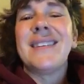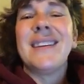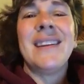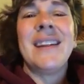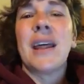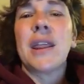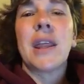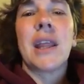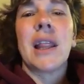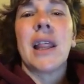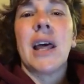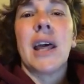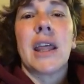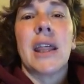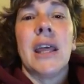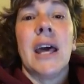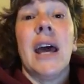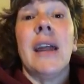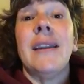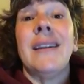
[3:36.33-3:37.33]
Nothing like
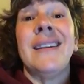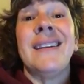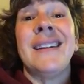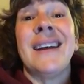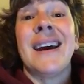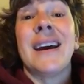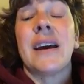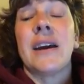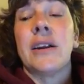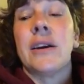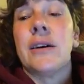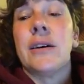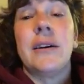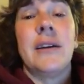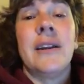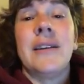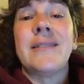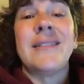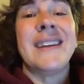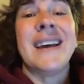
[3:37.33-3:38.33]
that.
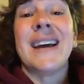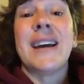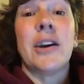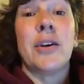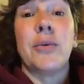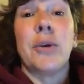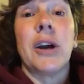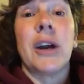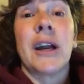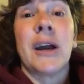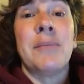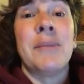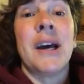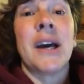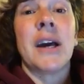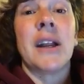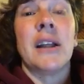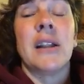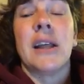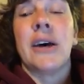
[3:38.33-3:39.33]
It's not gonna work. I'm
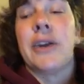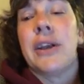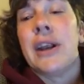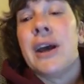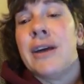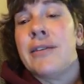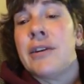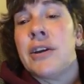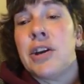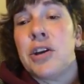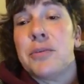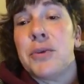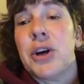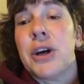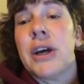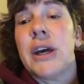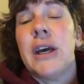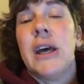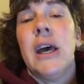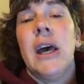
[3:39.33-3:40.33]
not gonna allow you to have it in your
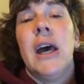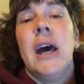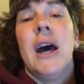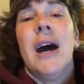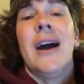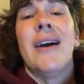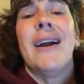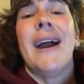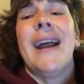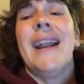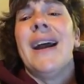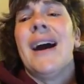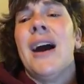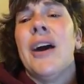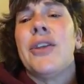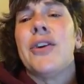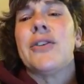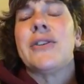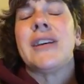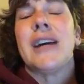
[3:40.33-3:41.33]
book. All right,
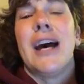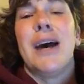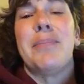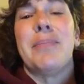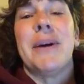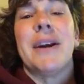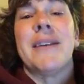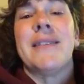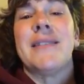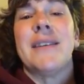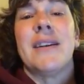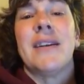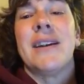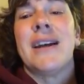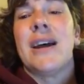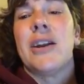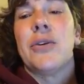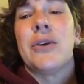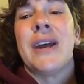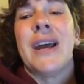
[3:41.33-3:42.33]
other topics that are
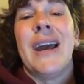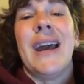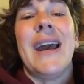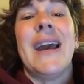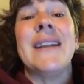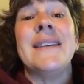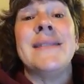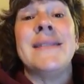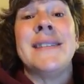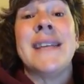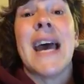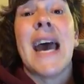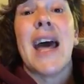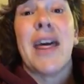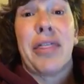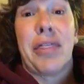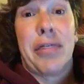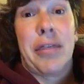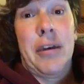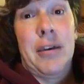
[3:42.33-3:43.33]
not okay.
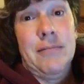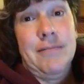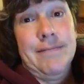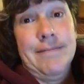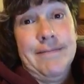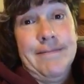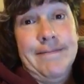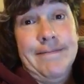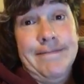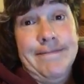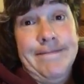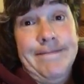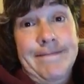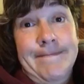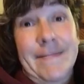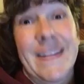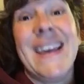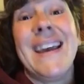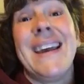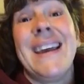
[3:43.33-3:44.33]
Death.
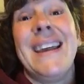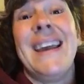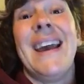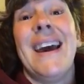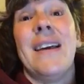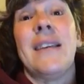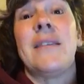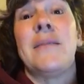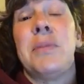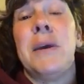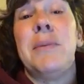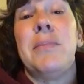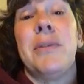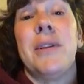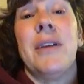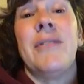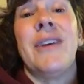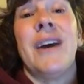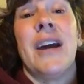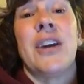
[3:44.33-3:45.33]
Yes,
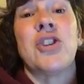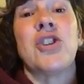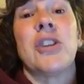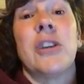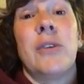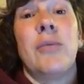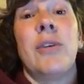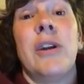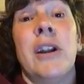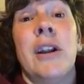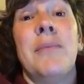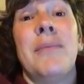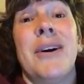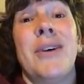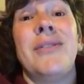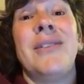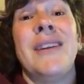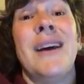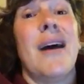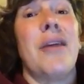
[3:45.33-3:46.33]
people have actually written
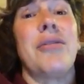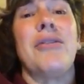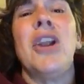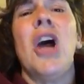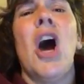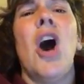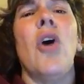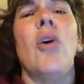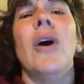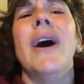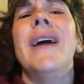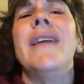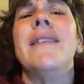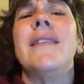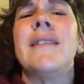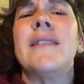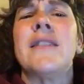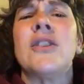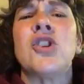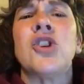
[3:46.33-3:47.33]
about death. No,
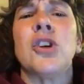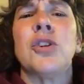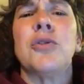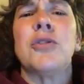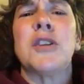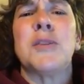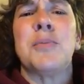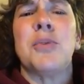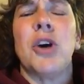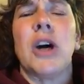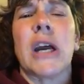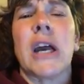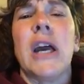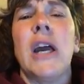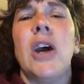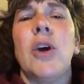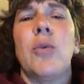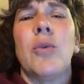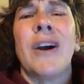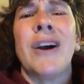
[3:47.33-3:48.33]
this is a children's book.
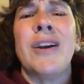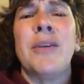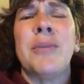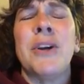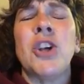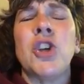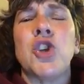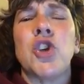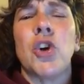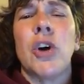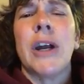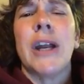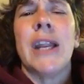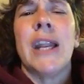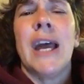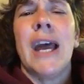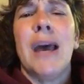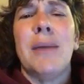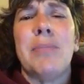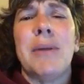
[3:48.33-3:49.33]
We're here to bring joy
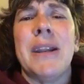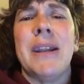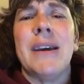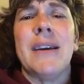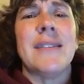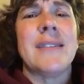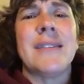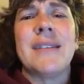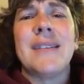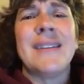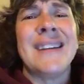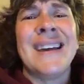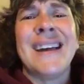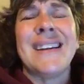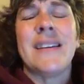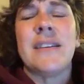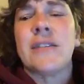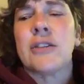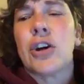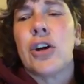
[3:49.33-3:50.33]
and happiness,
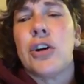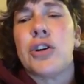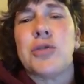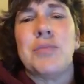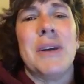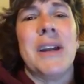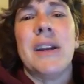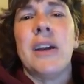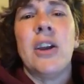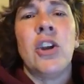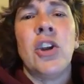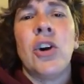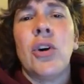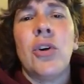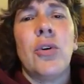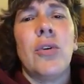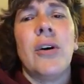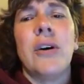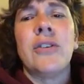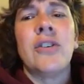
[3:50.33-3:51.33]
not discouragement.
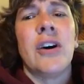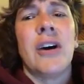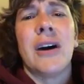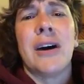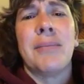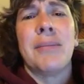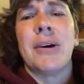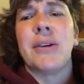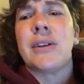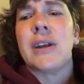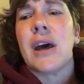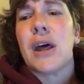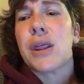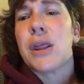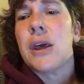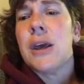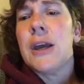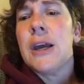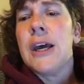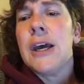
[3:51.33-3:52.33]
No talk about death.